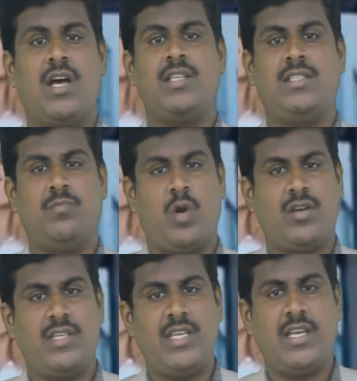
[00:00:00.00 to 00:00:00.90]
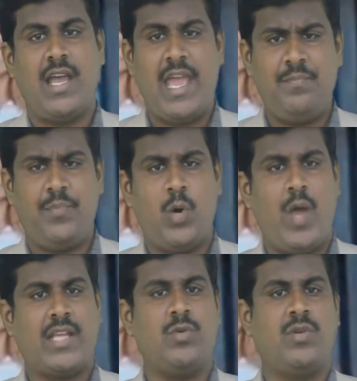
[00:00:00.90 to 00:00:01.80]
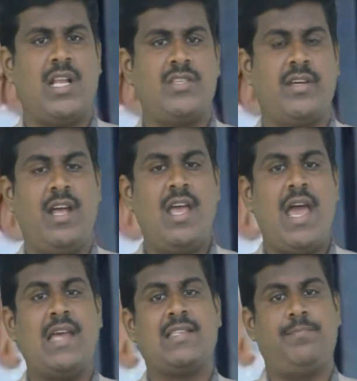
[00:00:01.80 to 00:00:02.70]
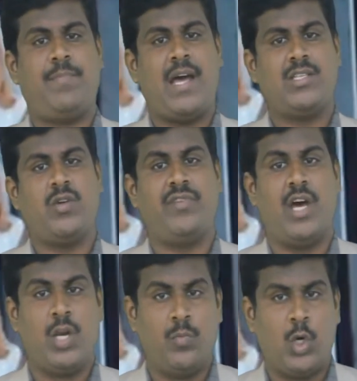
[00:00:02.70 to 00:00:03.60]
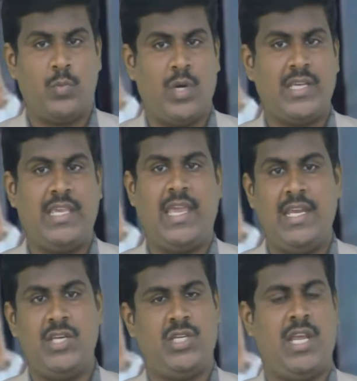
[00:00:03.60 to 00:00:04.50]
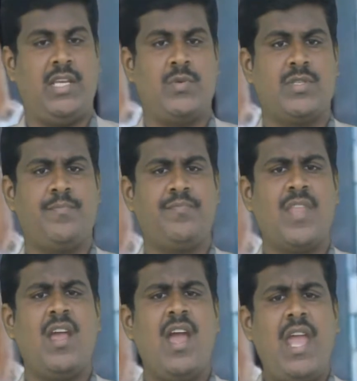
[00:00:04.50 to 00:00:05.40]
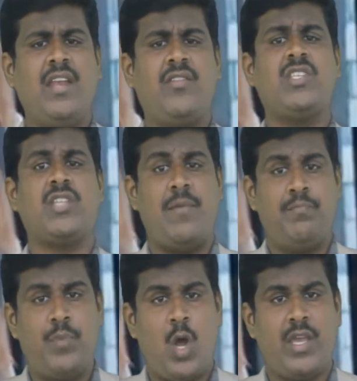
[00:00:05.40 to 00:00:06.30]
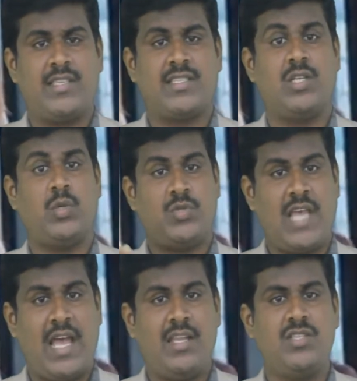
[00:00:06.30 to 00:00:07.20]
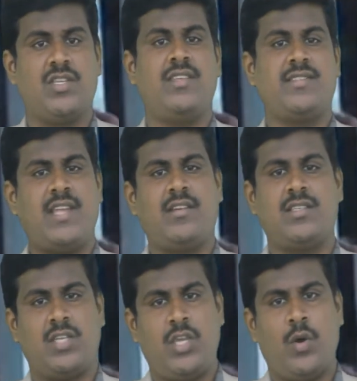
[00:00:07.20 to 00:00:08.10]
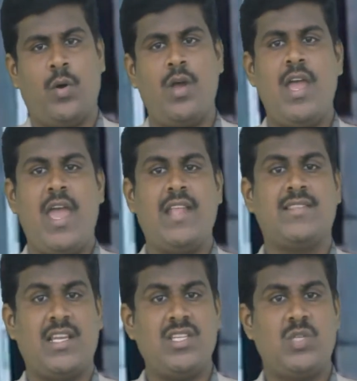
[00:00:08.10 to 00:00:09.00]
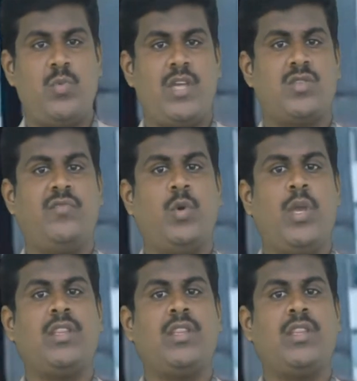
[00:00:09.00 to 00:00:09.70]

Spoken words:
a democratic and proactive culture as a part of remote working initiatives. Encourage employees to challenge the status quo and suggest ways of doing